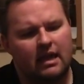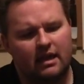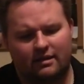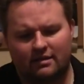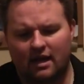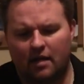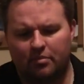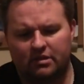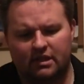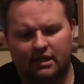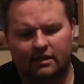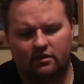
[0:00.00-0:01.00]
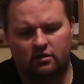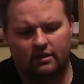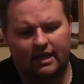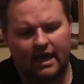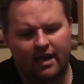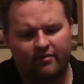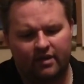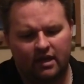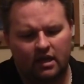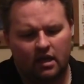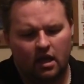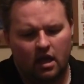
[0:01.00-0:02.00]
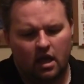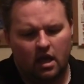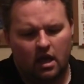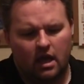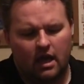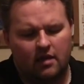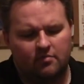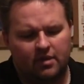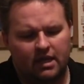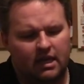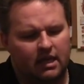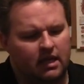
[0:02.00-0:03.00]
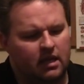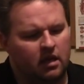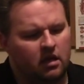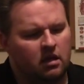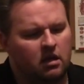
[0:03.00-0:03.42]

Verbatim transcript: it's not particularly heavy, and B,